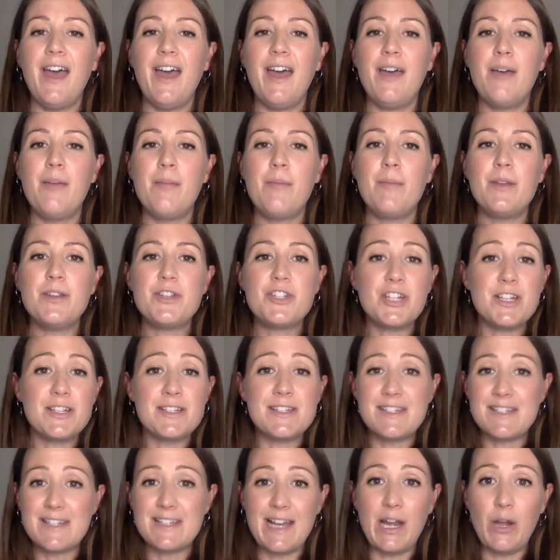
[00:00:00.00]
Um, but
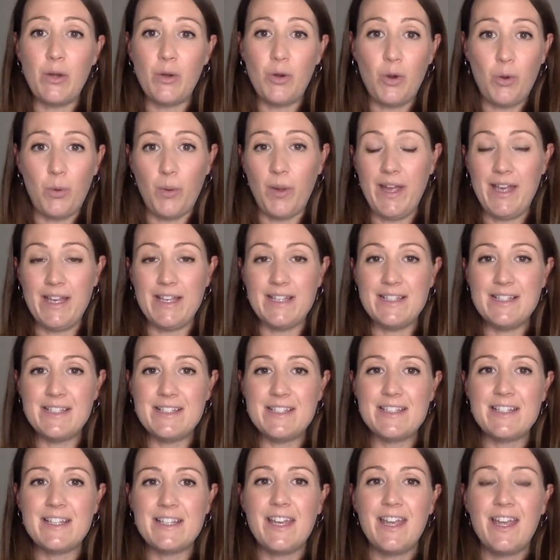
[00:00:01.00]
just as a little
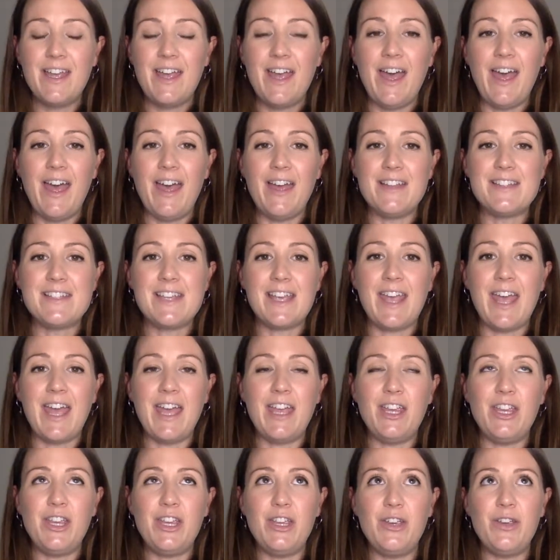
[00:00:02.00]
quiz uh, to
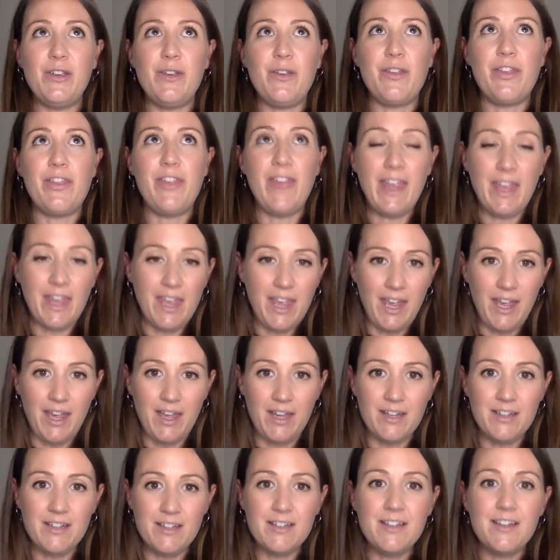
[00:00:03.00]
get you
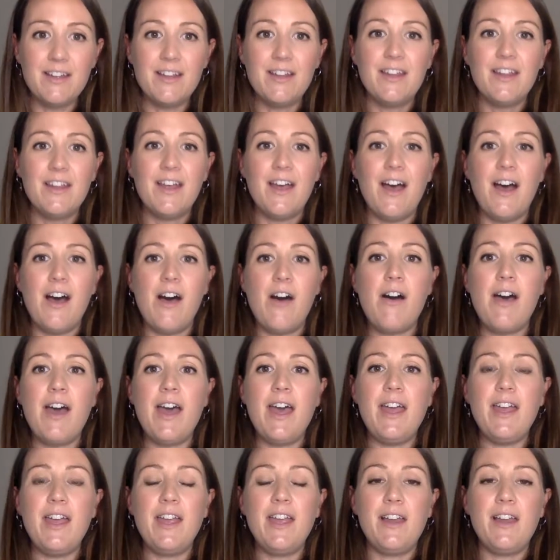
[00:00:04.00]
thinking,
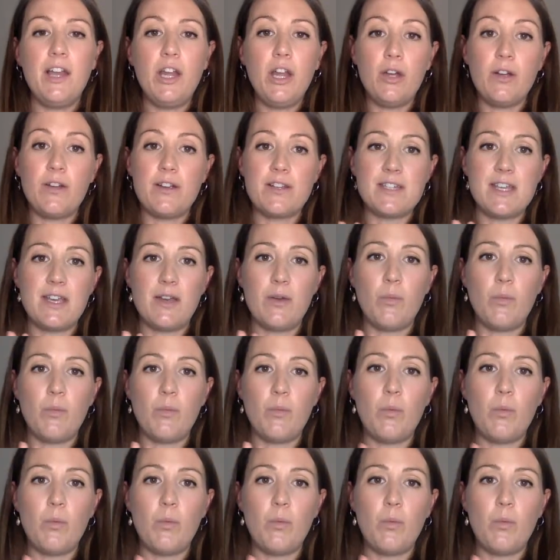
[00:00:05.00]
I looked at
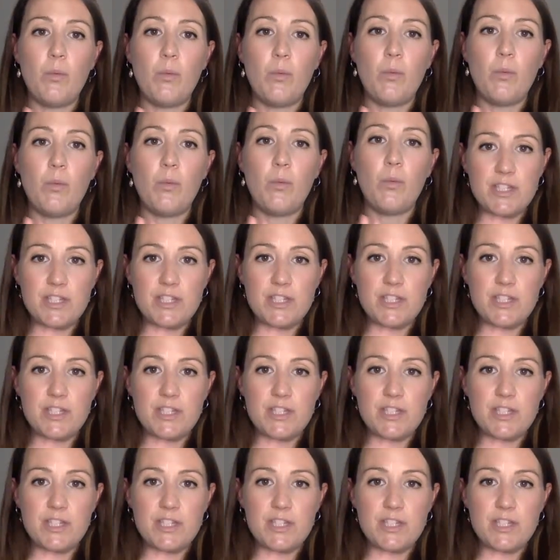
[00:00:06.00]
what the total
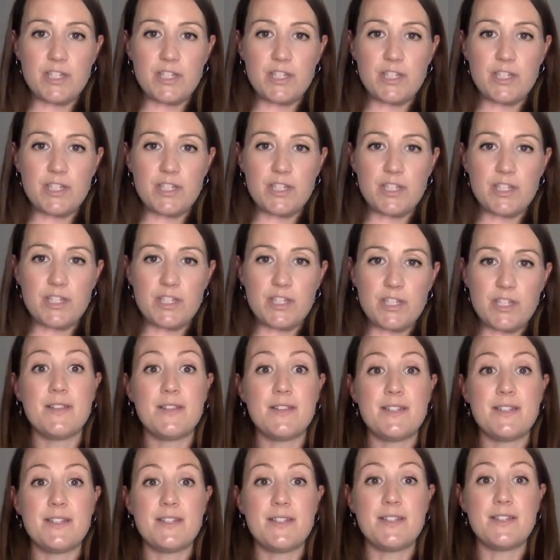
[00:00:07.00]
cost of
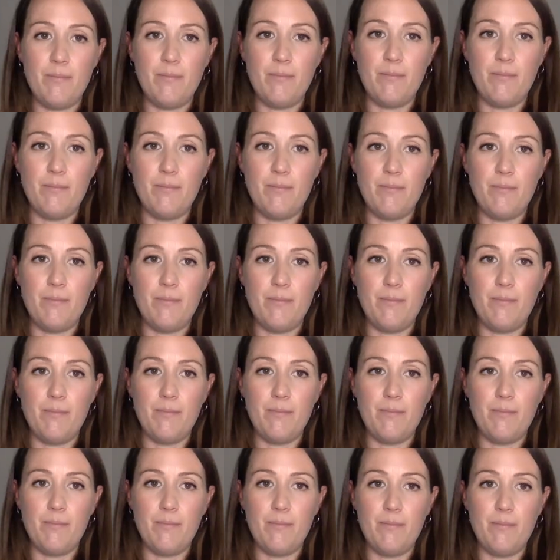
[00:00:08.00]
pregnancy
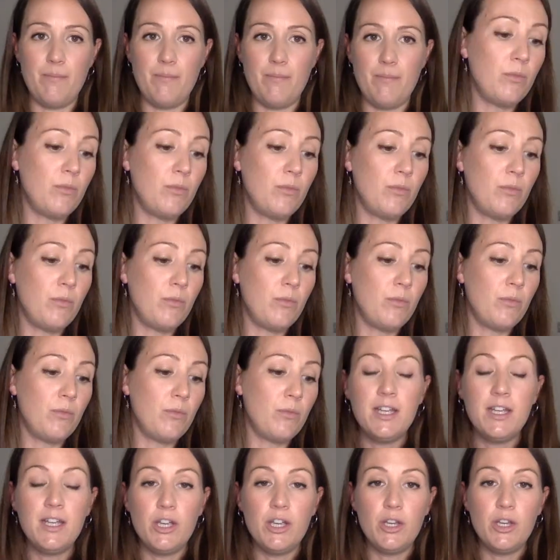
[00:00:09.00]
is. So from
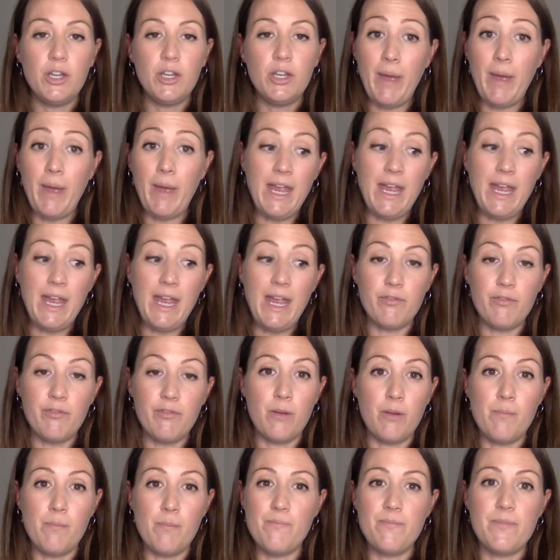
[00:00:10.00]
growing your
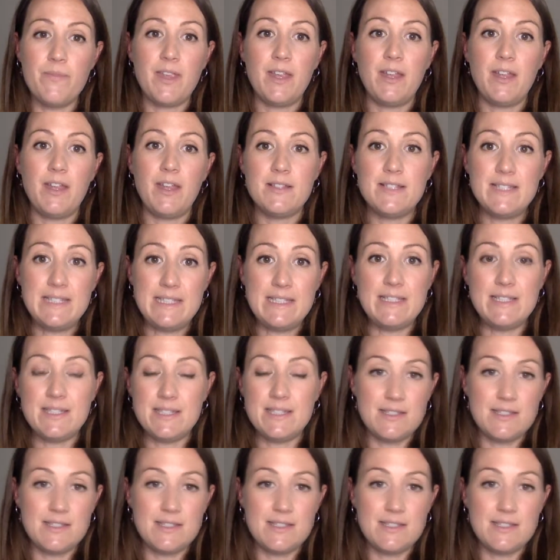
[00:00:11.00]
baby from